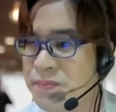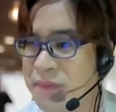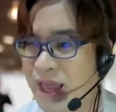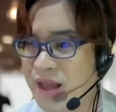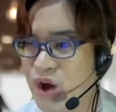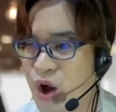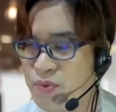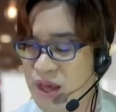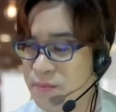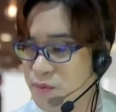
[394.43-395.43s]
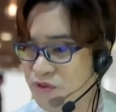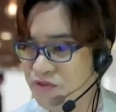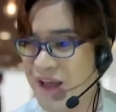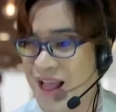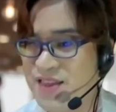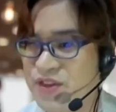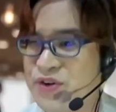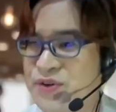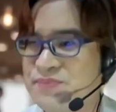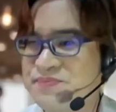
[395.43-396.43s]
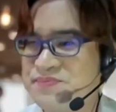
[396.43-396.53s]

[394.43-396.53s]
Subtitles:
make object move faster.